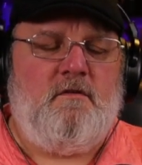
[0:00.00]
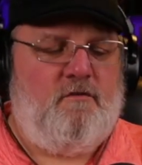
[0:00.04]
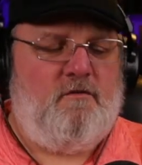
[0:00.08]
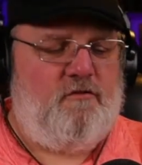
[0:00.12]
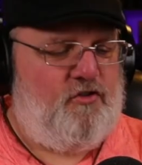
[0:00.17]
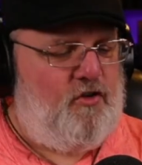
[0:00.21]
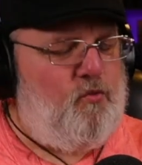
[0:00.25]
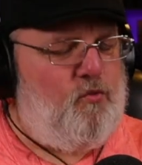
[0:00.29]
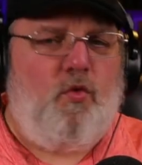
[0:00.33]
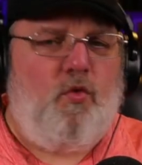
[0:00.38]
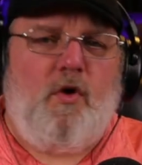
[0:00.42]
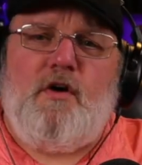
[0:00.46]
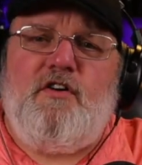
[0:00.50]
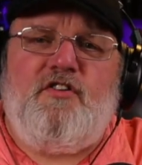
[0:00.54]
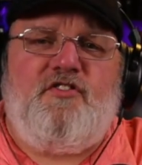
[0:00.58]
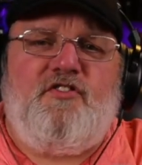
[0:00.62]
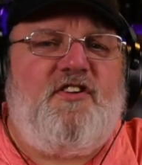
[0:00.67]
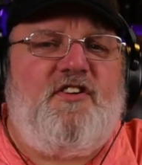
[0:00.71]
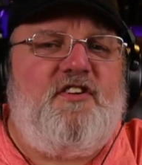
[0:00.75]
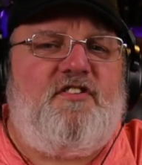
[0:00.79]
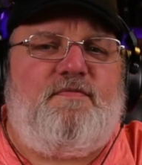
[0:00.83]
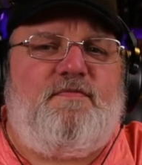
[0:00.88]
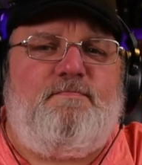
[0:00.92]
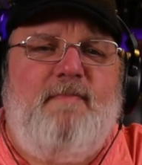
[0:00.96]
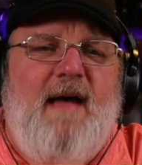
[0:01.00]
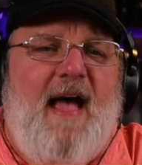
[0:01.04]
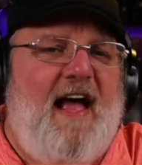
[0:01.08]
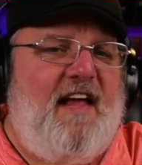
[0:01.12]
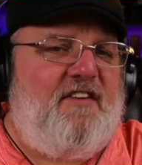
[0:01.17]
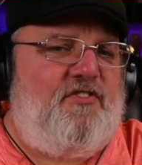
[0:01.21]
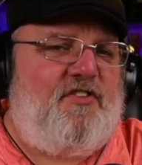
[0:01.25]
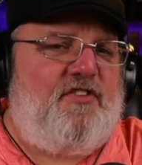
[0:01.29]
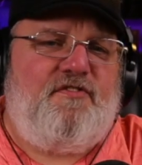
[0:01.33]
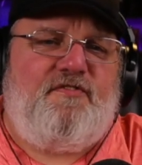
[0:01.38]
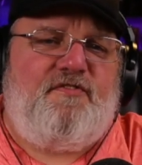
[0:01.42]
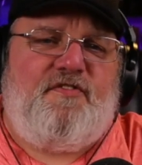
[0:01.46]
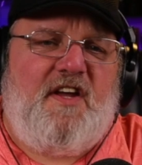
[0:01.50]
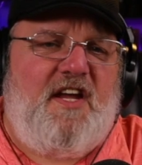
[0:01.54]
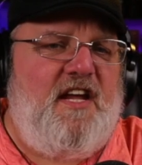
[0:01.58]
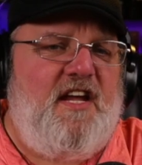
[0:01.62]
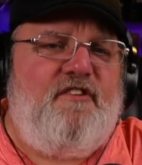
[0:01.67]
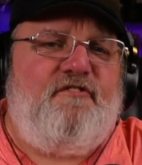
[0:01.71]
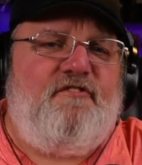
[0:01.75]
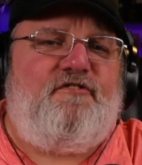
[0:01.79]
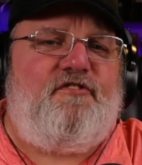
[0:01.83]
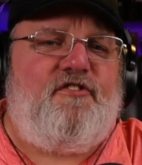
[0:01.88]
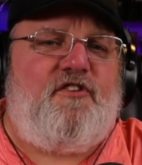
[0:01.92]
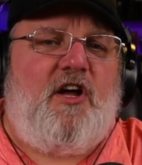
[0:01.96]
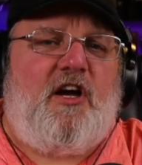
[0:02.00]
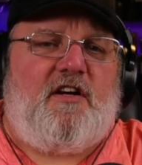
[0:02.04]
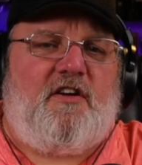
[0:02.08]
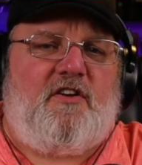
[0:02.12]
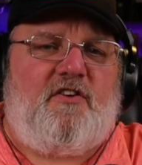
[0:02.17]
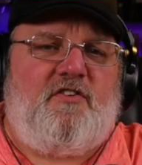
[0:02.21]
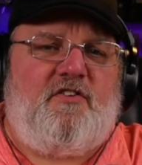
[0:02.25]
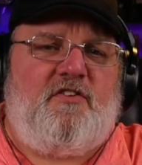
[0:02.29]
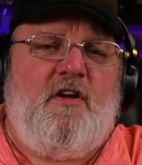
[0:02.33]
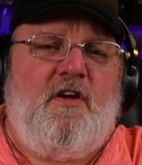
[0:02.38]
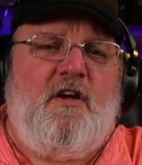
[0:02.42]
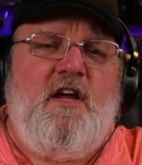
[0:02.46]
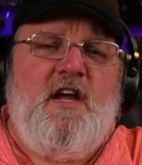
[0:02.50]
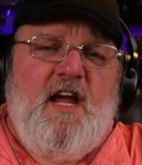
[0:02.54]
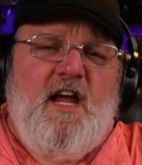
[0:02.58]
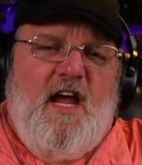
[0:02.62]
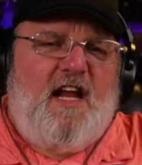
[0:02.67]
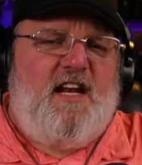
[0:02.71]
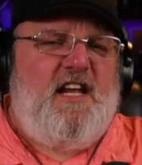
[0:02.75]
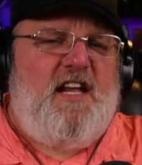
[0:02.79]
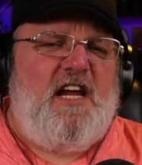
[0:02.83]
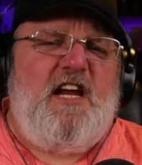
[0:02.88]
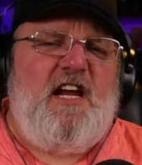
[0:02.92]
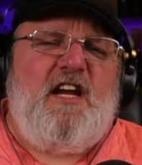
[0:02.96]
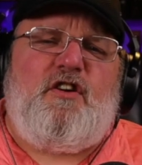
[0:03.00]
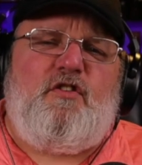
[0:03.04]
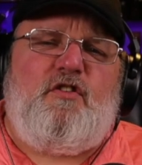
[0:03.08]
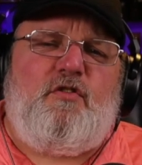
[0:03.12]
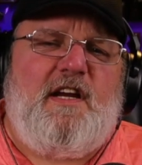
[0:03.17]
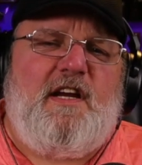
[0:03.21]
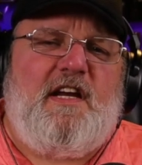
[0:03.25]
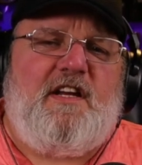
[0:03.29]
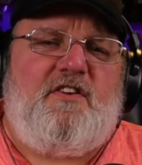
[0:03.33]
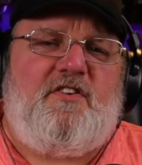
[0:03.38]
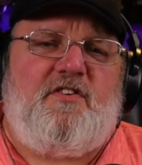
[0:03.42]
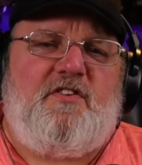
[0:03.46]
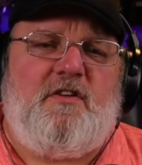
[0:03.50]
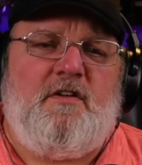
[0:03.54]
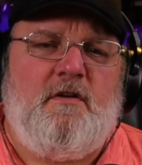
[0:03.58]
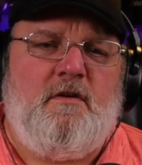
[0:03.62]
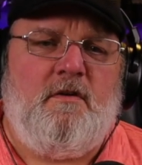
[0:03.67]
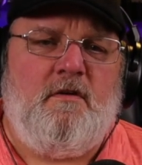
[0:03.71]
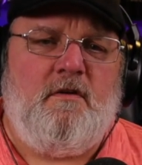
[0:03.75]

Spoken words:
So where's this massive influx and increase